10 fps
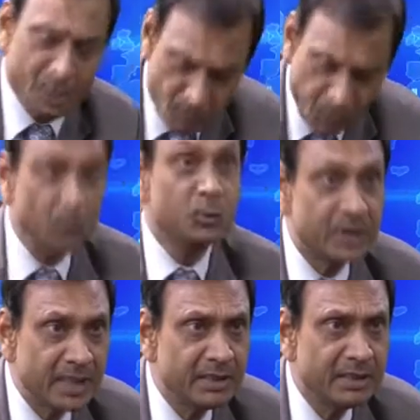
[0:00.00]

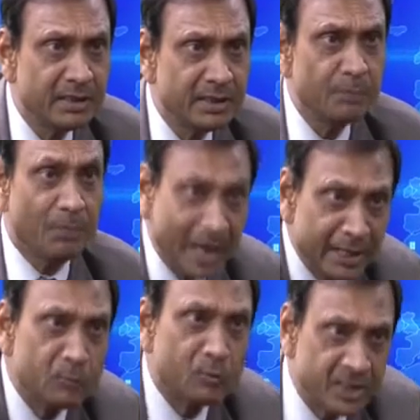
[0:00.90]
pollution,
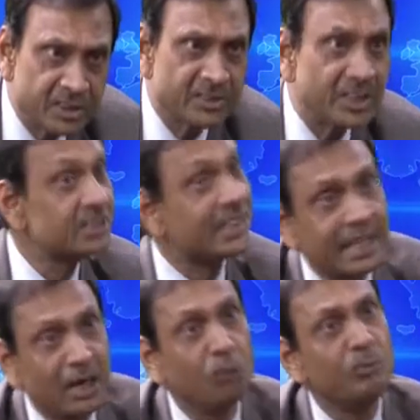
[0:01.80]
malnutrition things
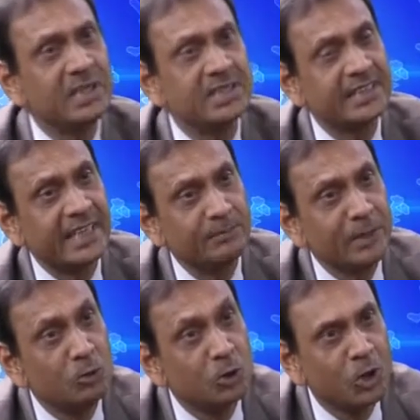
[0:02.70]
can, how best it can be
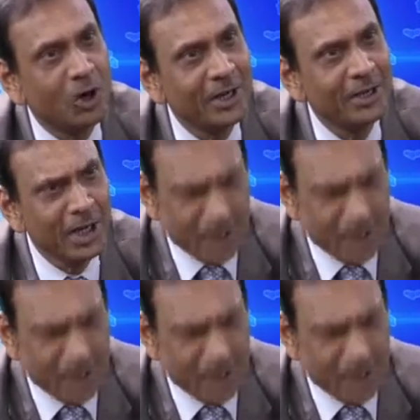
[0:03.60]
looked on.